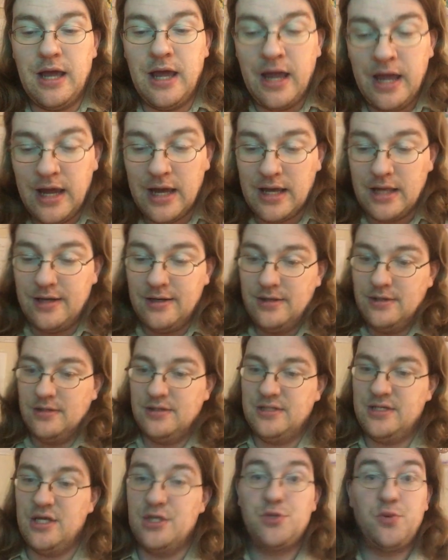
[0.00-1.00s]
And
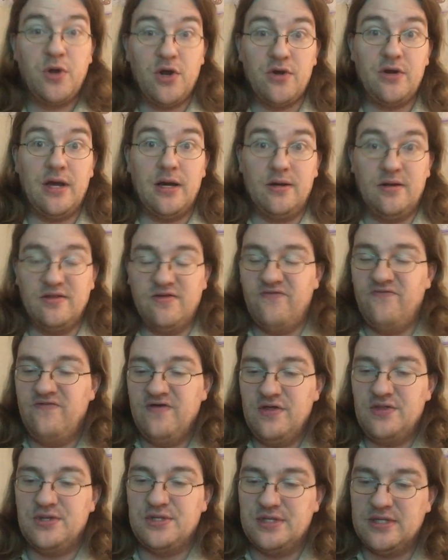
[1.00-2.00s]
since we are now on the
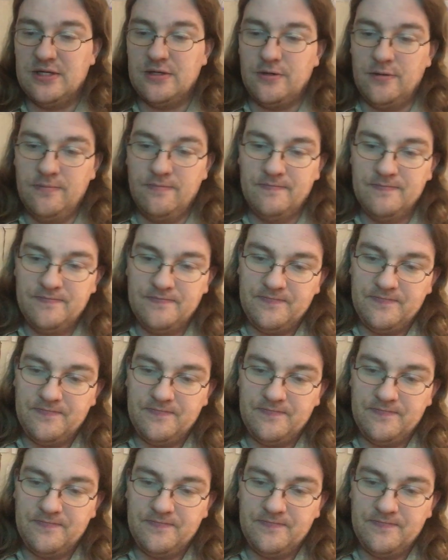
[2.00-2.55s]
fifth seal,